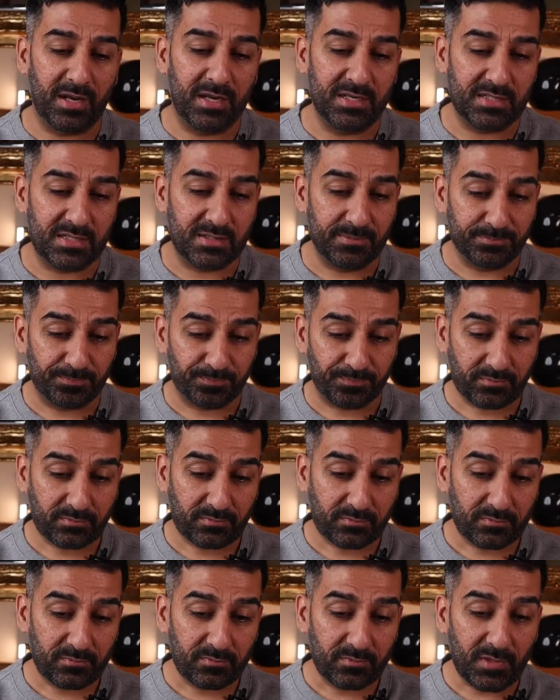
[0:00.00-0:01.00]
my list
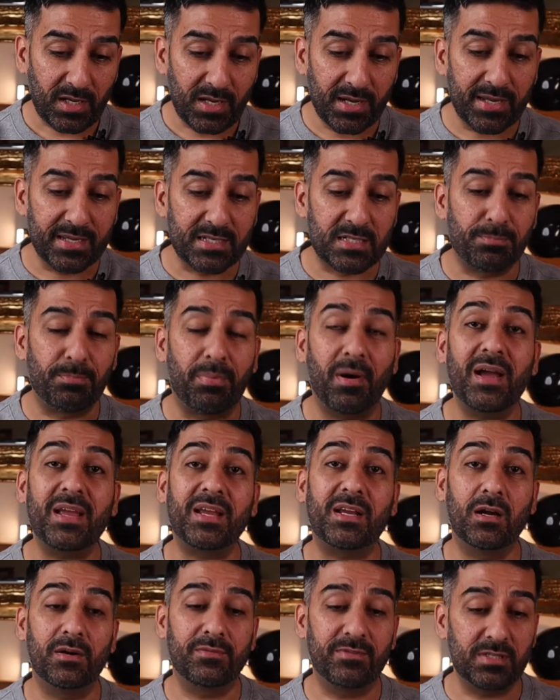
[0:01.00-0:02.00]
is
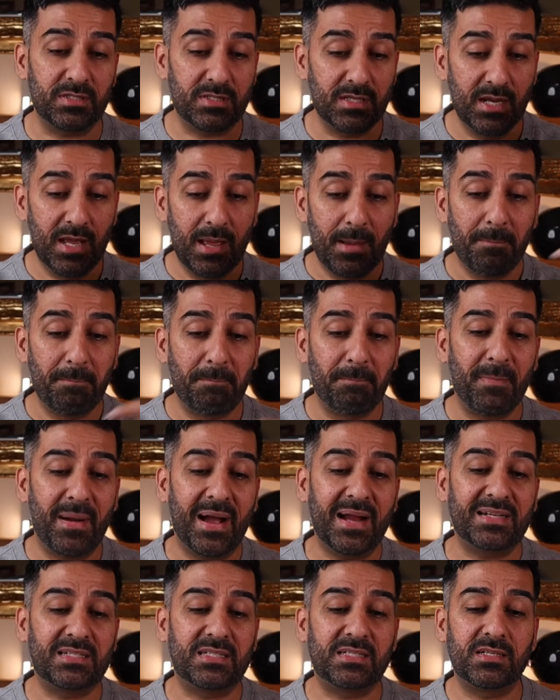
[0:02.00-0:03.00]
bike covers,
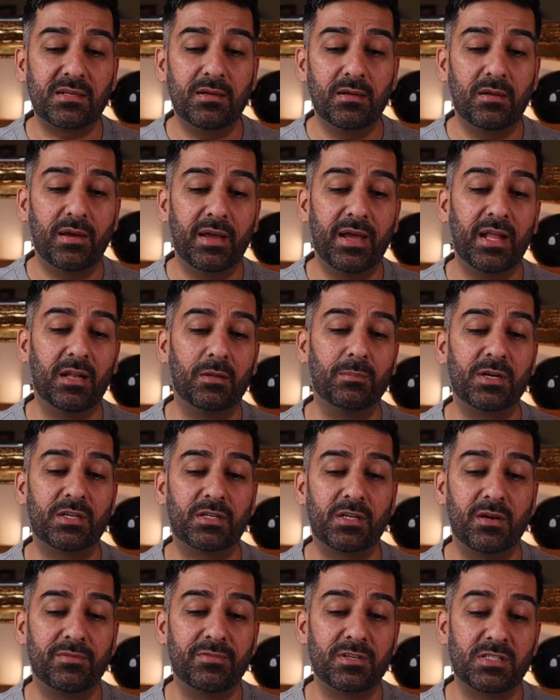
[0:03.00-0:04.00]
mats,
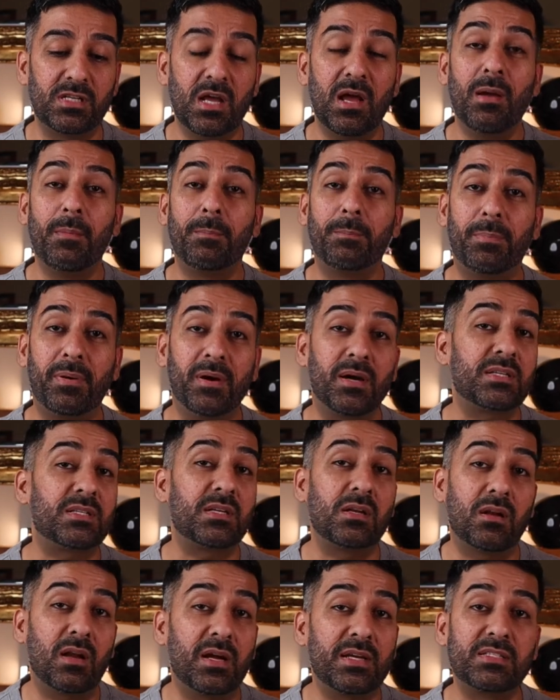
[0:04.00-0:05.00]
helmet covers,
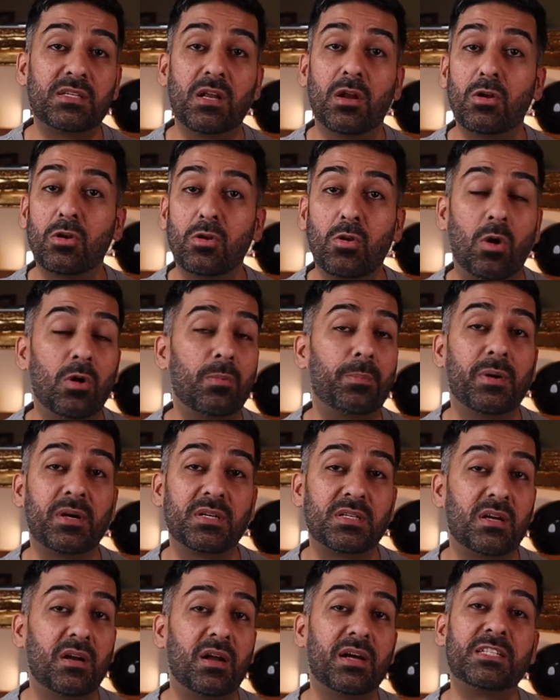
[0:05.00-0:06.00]
personalized,
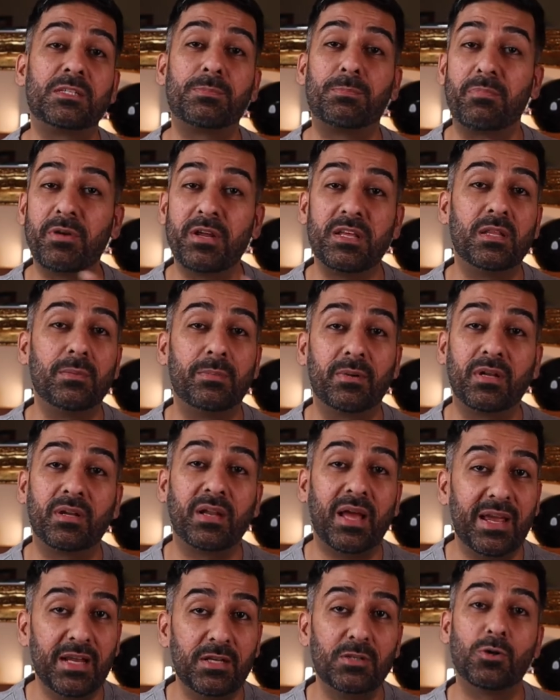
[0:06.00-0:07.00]
non-personalized,
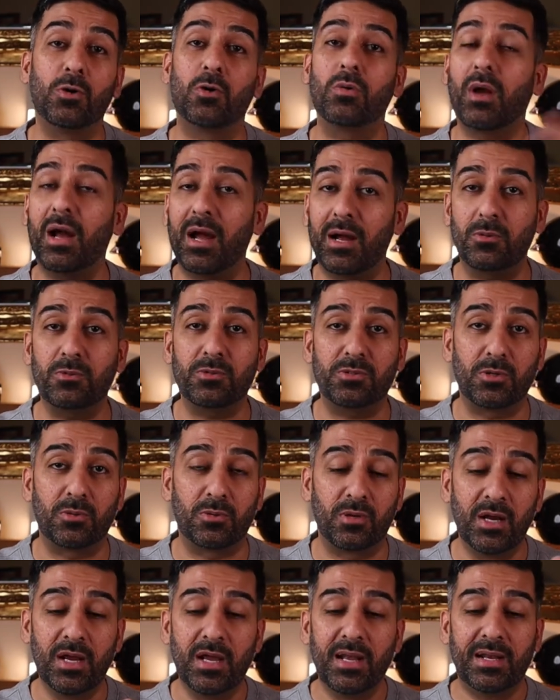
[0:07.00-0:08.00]
breathable, indoor,
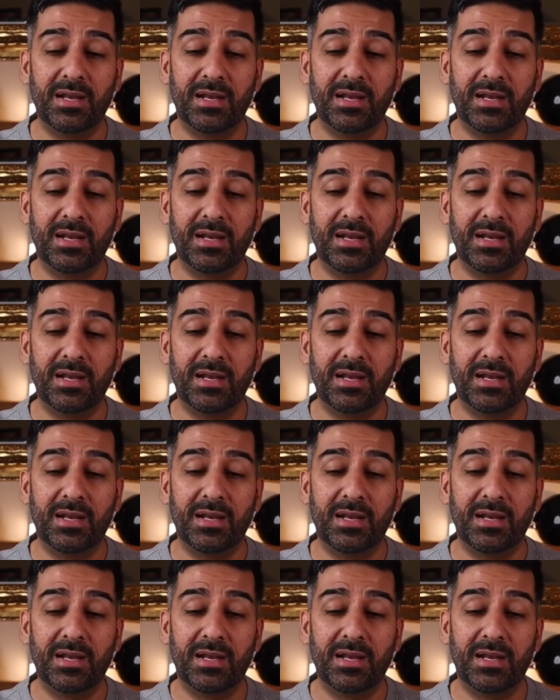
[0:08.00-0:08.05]
outdoor.